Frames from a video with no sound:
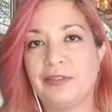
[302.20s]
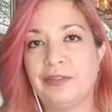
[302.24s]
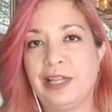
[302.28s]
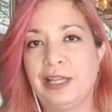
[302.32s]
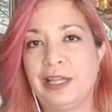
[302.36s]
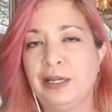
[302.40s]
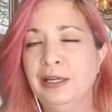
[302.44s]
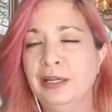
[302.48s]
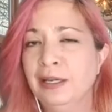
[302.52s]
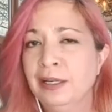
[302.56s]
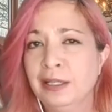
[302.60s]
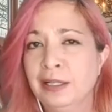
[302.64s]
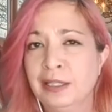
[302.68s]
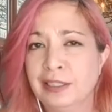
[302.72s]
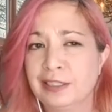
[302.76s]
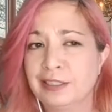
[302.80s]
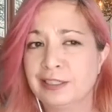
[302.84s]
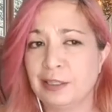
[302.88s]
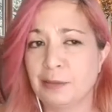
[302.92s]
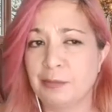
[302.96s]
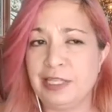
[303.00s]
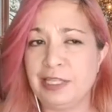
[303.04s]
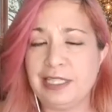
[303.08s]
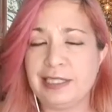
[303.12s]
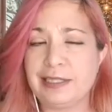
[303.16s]
And then
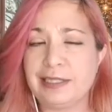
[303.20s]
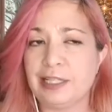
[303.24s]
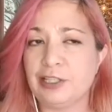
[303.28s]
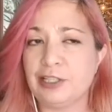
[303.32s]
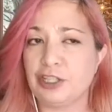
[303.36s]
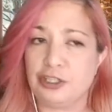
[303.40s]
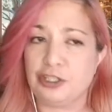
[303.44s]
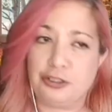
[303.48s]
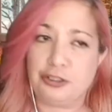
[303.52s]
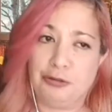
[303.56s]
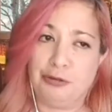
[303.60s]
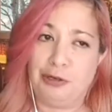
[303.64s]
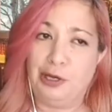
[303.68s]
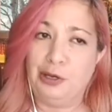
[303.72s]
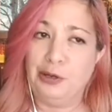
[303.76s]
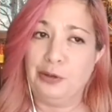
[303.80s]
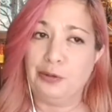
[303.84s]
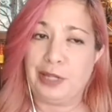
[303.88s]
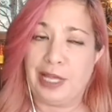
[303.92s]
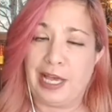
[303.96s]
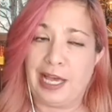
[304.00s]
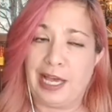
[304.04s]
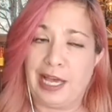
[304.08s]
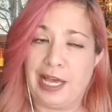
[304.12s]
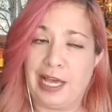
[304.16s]
somebody said, did you know
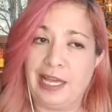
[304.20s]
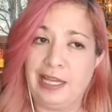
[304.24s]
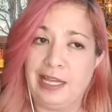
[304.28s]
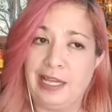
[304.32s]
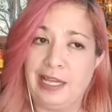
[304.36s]
that